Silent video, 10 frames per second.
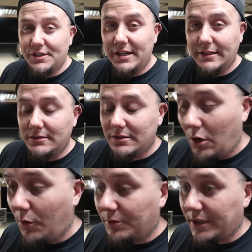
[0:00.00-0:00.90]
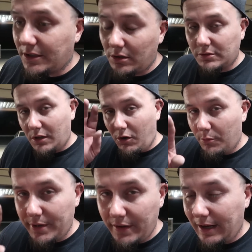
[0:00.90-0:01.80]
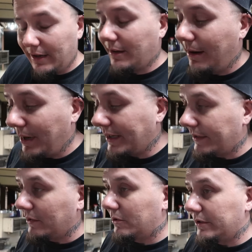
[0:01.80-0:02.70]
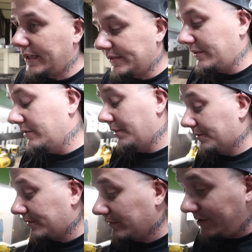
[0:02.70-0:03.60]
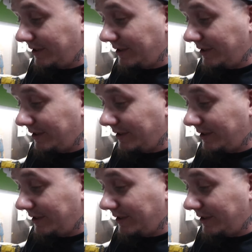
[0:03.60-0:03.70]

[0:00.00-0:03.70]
done. Hopefully, don't, don't hold me to that. I might get a little lazy, who knows.